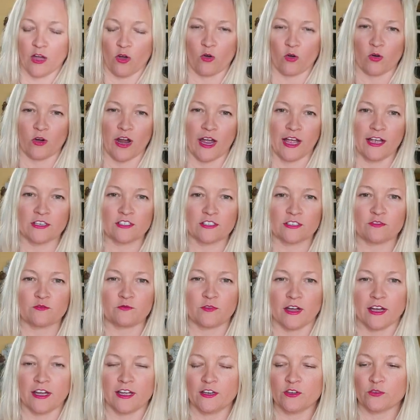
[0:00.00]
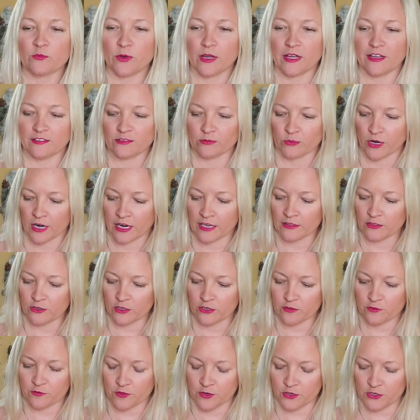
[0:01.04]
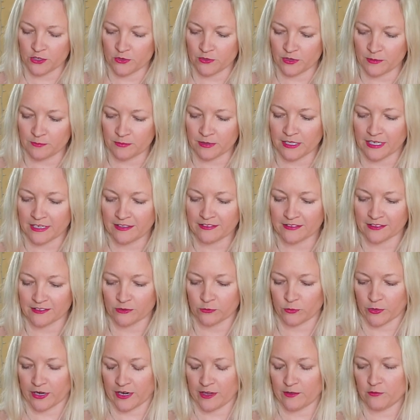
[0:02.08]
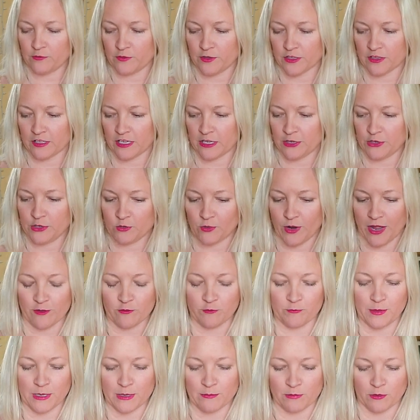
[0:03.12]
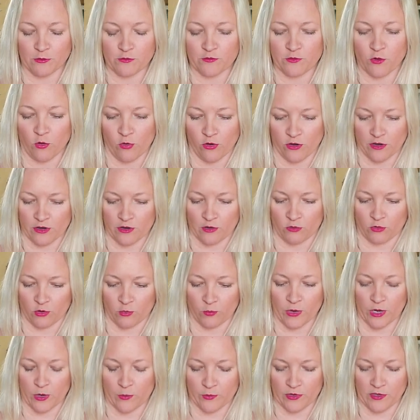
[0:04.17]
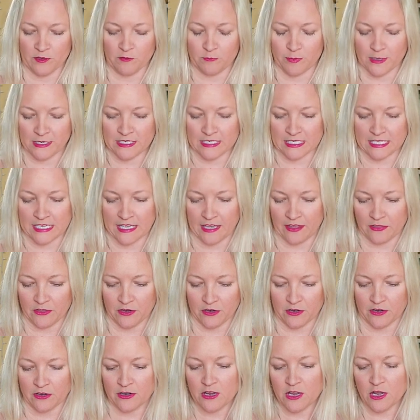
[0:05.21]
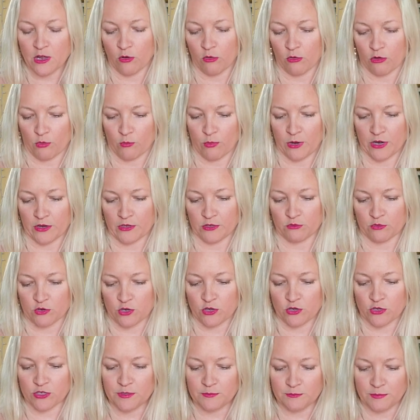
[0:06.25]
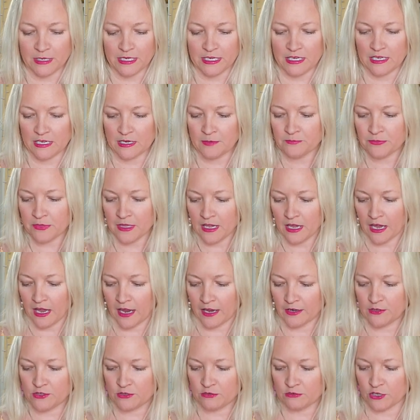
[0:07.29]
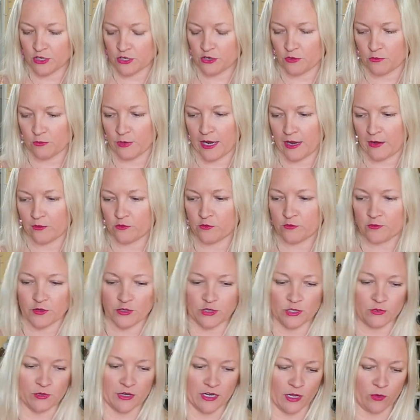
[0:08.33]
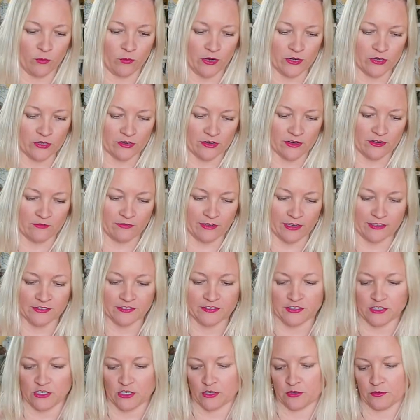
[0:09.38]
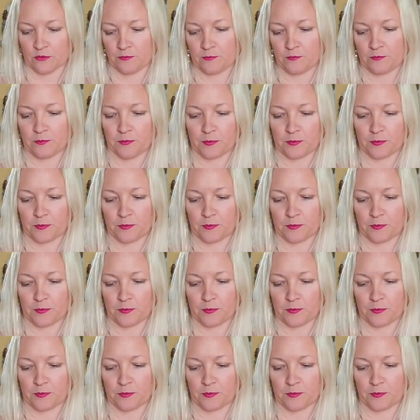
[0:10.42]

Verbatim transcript: or I just find ways where I look for you in places where I feel like you have been before or where we've been together or where you could be. I do look around for you and I wonder if I see you